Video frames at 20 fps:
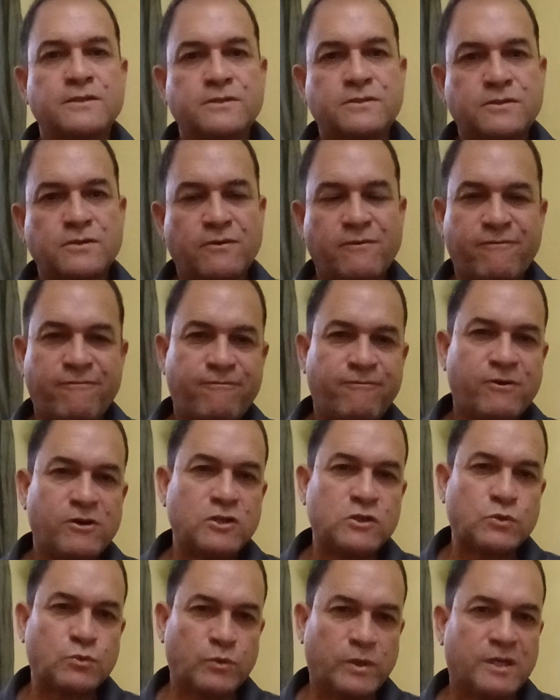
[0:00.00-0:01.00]
So
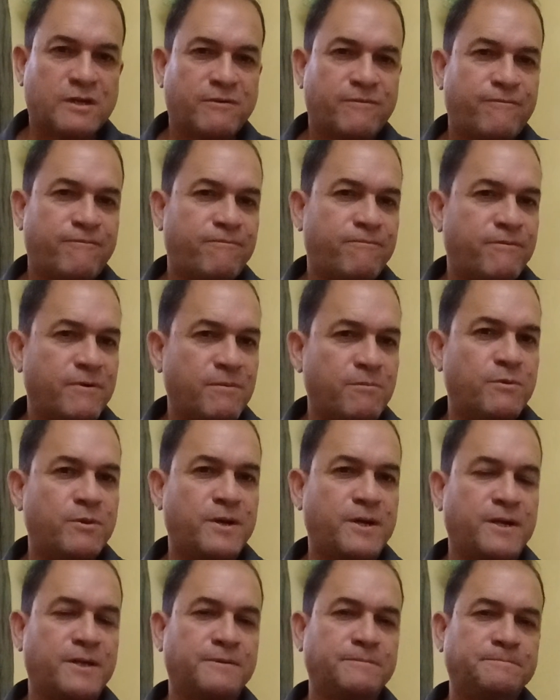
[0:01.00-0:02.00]
first week of
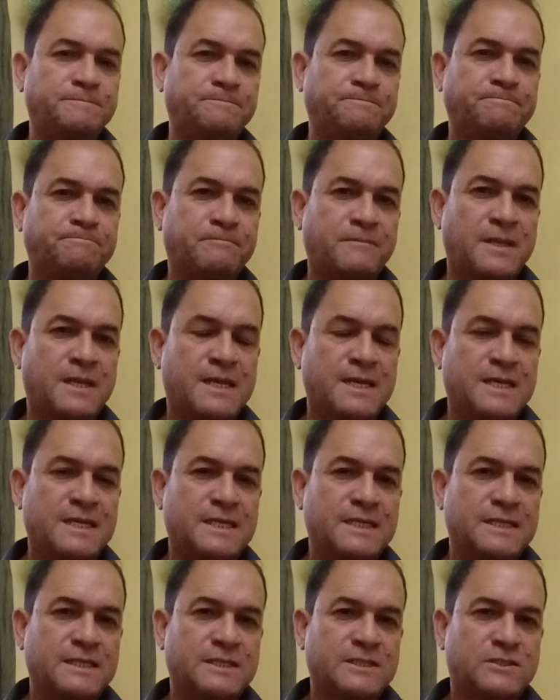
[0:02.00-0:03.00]
February.
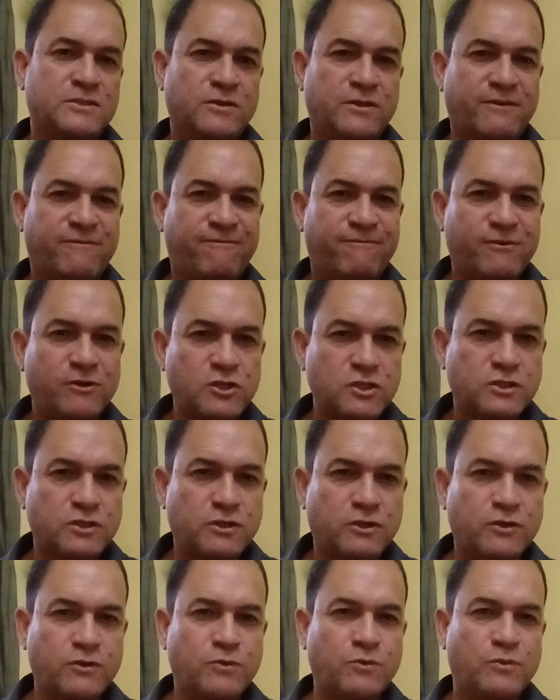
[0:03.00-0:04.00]
So the first
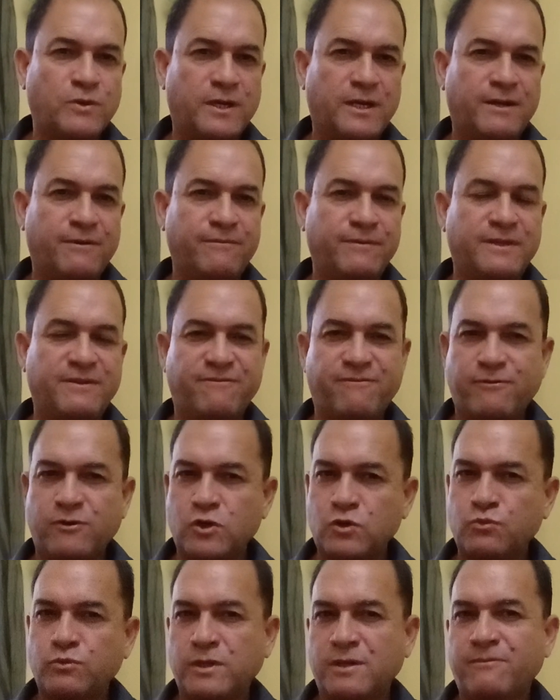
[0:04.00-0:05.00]
thought you have in the
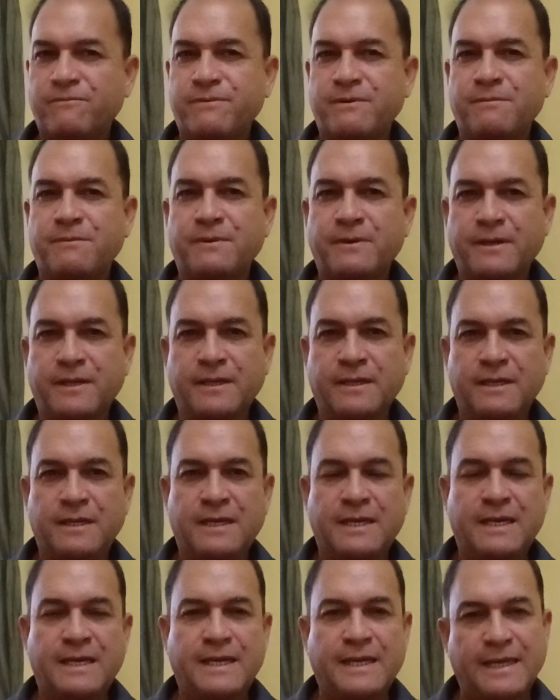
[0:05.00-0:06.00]
first week of February
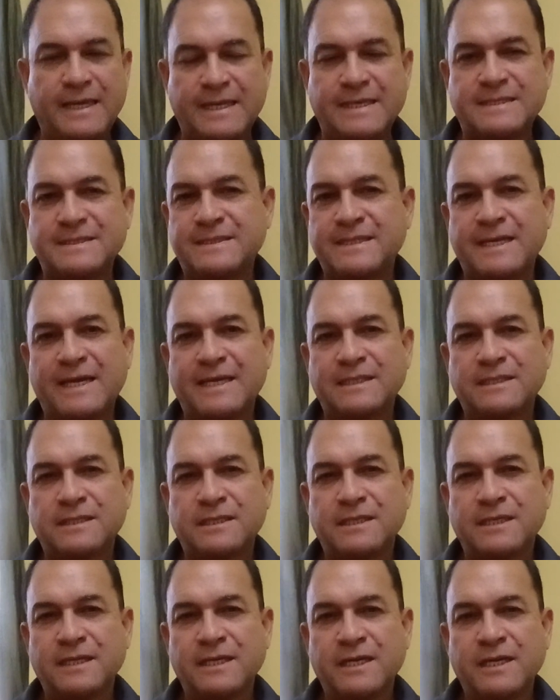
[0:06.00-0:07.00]
is that,
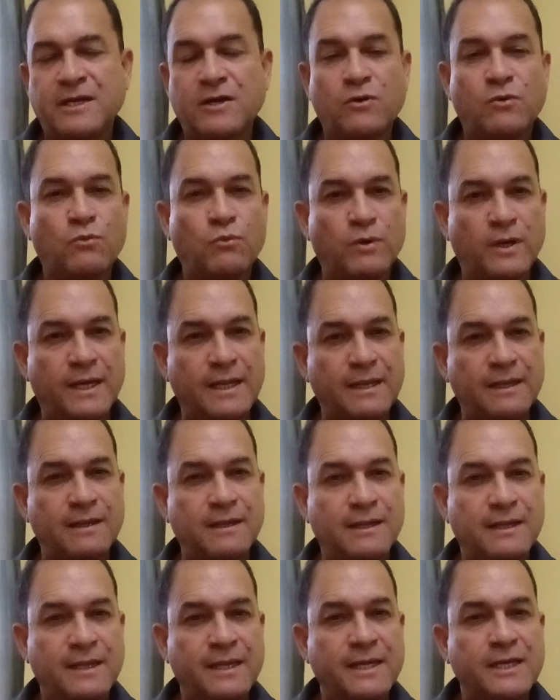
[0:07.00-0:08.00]
well,
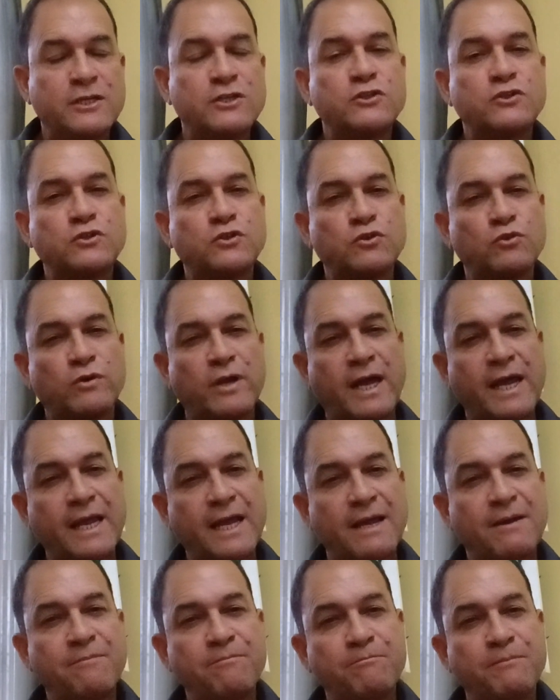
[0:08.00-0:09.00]
should I
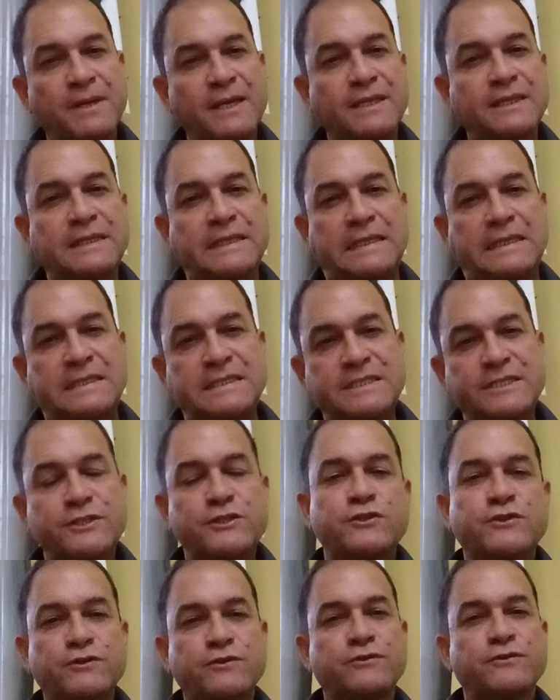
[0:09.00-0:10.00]
have made the
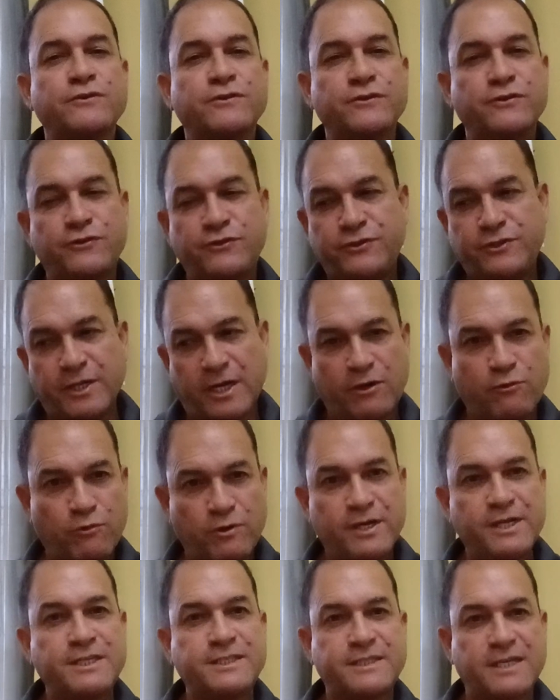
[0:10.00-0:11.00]
decision
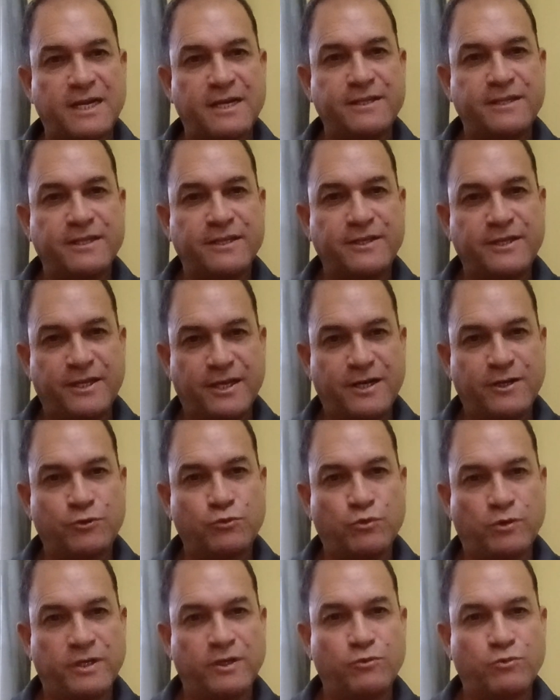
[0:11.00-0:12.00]
January starting year
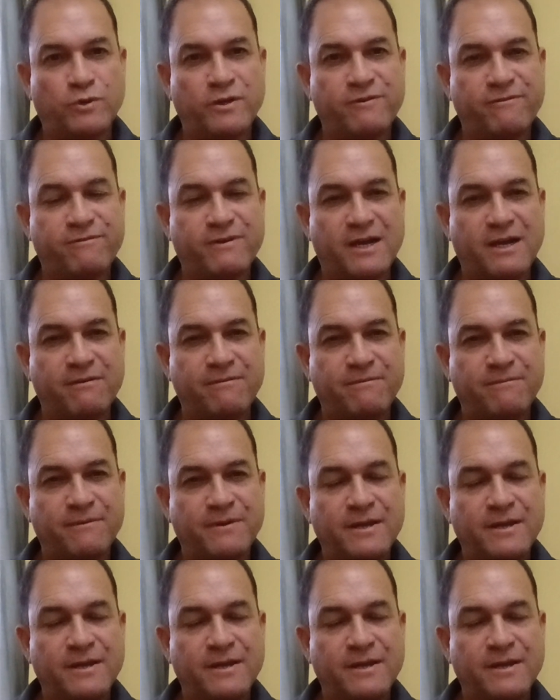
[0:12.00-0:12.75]
2025?